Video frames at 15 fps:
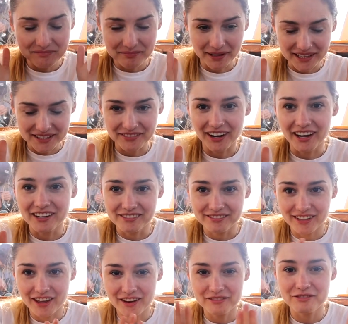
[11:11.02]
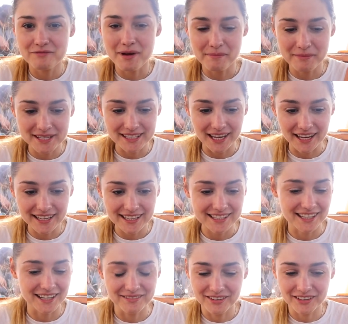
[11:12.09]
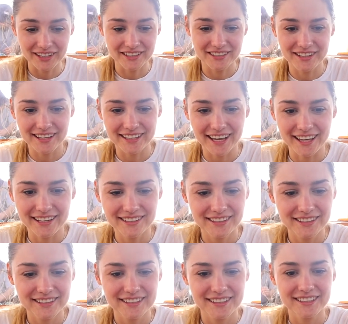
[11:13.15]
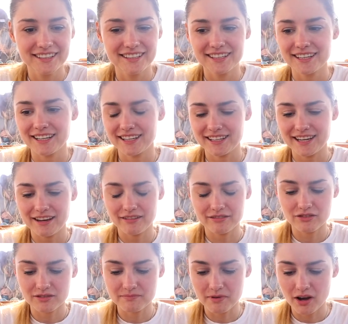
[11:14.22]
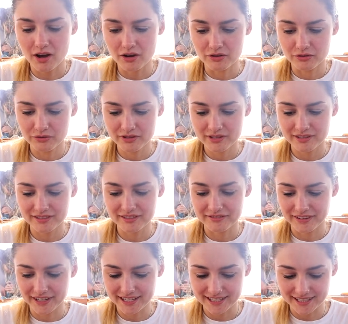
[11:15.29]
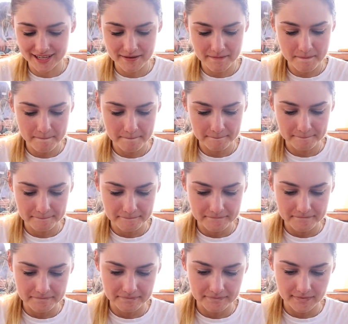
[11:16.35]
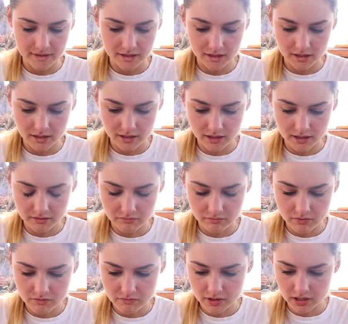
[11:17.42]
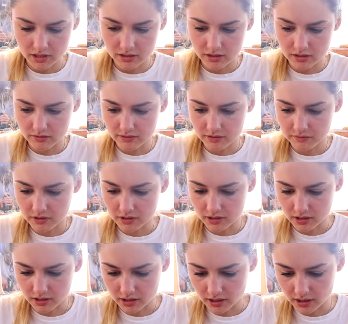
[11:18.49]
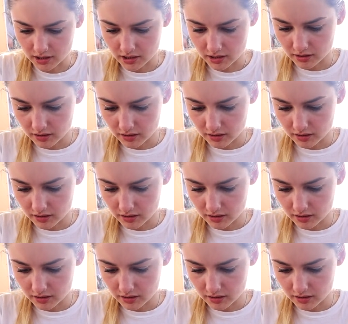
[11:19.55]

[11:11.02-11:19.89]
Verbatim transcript: But it's fine, I've learned from my mistakes and I'm not going to do that again. And now I've got some hose to fix it. And what we're going to do is we're just going to cut it.